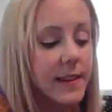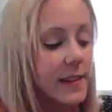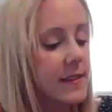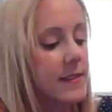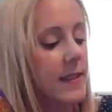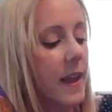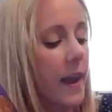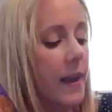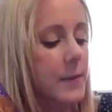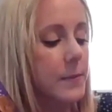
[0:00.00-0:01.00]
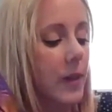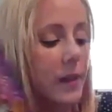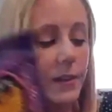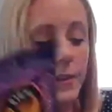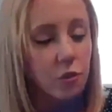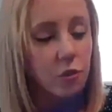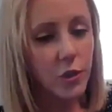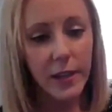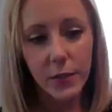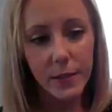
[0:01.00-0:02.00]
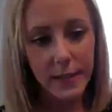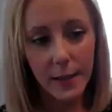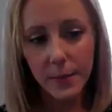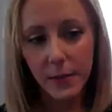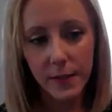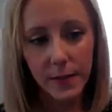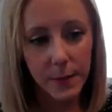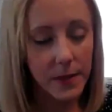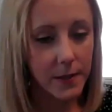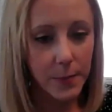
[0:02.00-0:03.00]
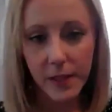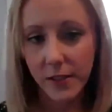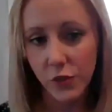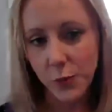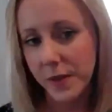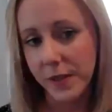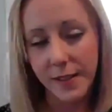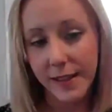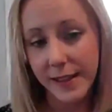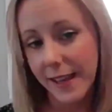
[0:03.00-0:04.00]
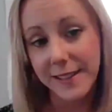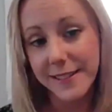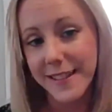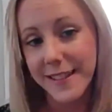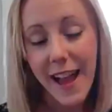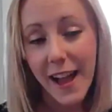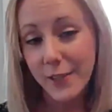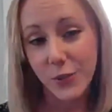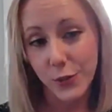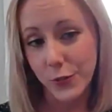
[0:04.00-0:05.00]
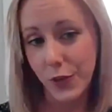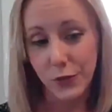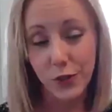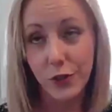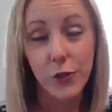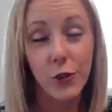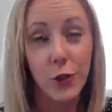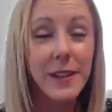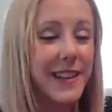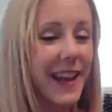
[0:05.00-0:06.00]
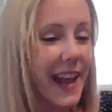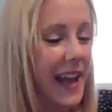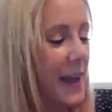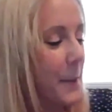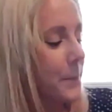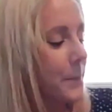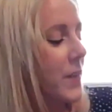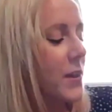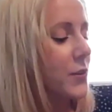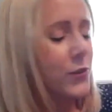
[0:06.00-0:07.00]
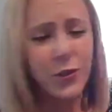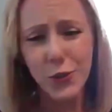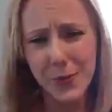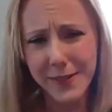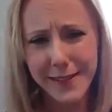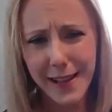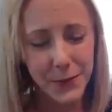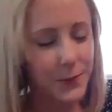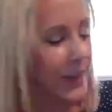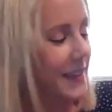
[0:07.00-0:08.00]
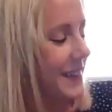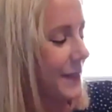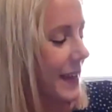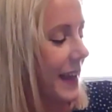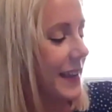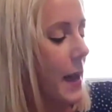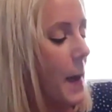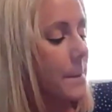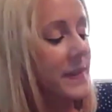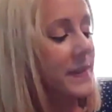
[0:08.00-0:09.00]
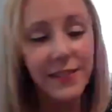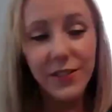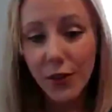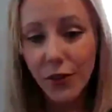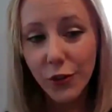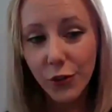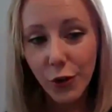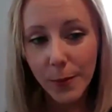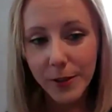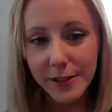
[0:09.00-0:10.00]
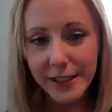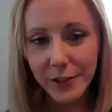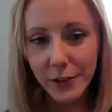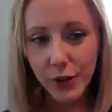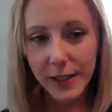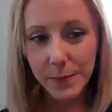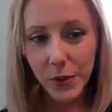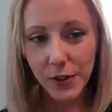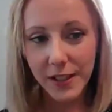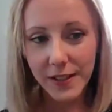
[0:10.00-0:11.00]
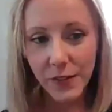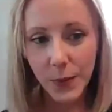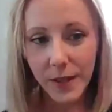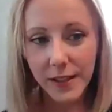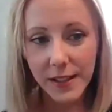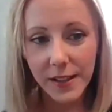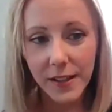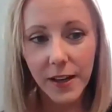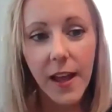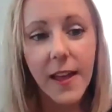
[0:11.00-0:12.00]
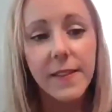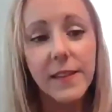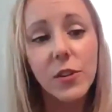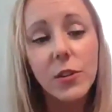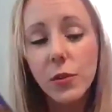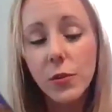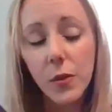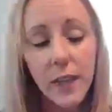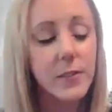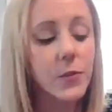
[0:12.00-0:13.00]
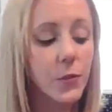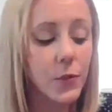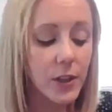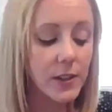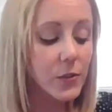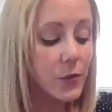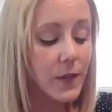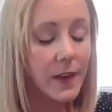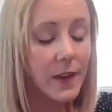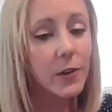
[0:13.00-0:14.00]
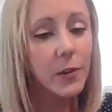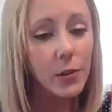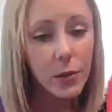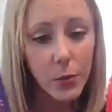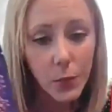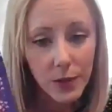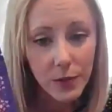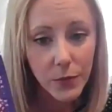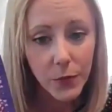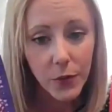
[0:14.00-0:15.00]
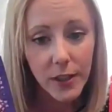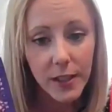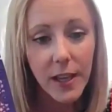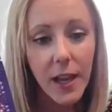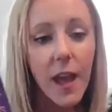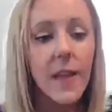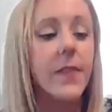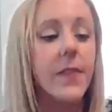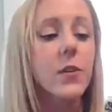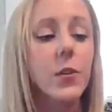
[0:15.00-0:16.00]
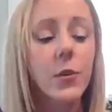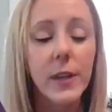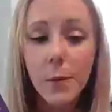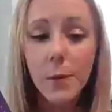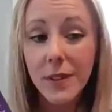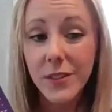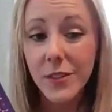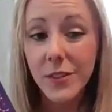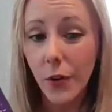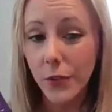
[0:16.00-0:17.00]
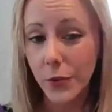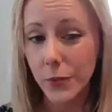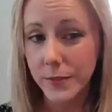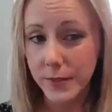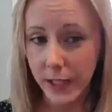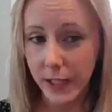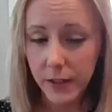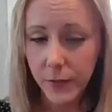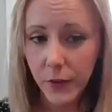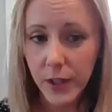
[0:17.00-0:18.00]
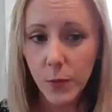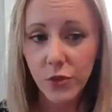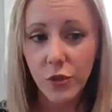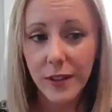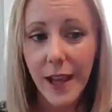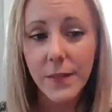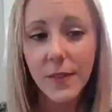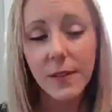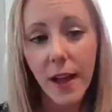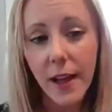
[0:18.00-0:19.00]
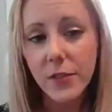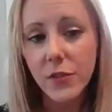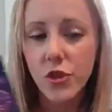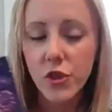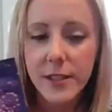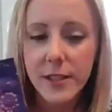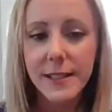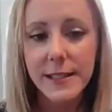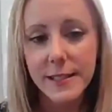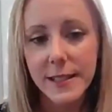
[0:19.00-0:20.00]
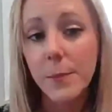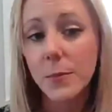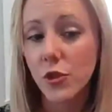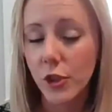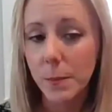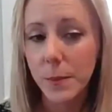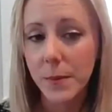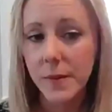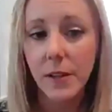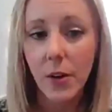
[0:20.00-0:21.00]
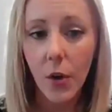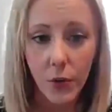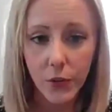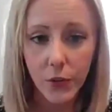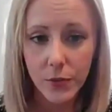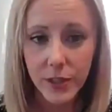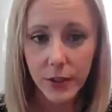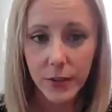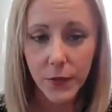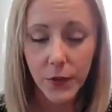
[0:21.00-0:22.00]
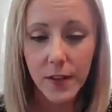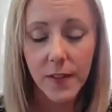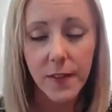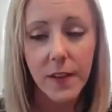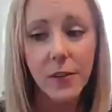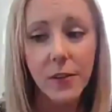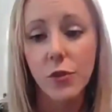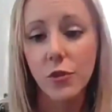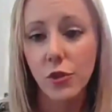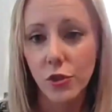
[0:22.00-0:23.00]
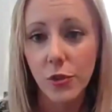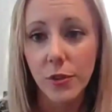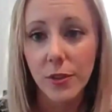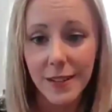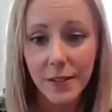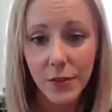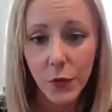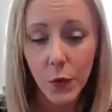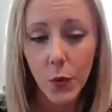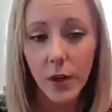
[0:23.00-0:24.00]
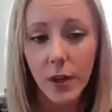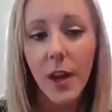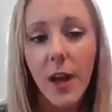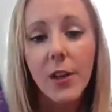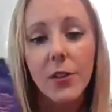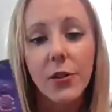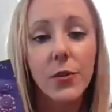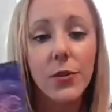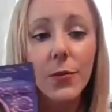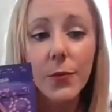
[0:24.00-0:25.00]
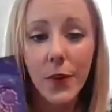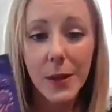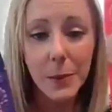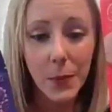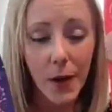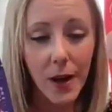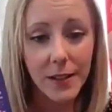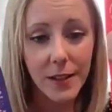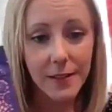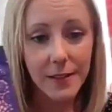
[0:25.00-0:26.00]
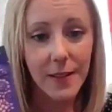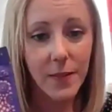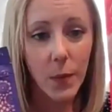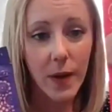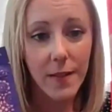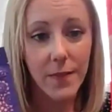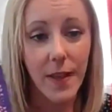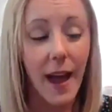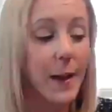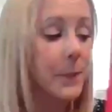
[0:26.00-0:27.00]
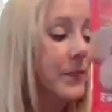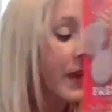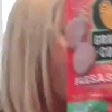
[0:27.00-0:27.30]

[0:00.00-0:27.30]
These, I'm not going to try to attempt to speak Spanish because I can't. I took French and German. So it just wouldn't sound right, okay? But these are their strawberry and cream cookies right here. These are grain-free, so they are gluten-free. The cream ones are also dairy-free, which they have a lot of cheesy type chips that are also dairy-free that they use nutritional yeast for. So some fun products in the way of that.